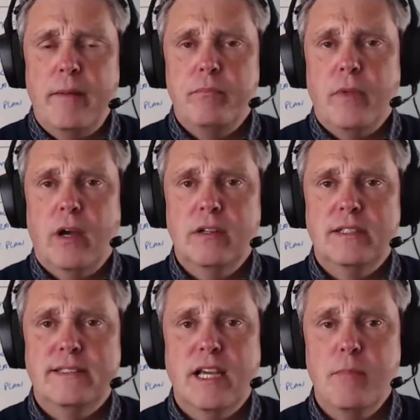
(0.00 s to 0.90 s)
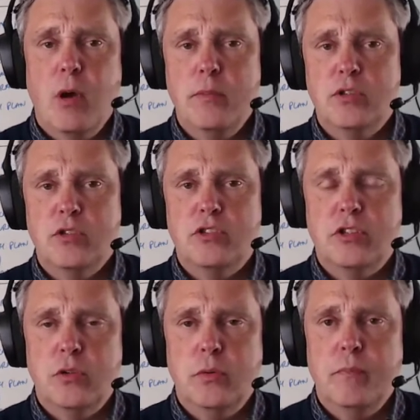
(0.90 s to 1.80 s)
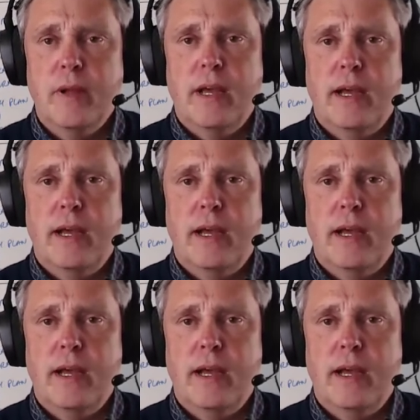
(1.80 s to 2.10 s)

I'm going to take a moment or two and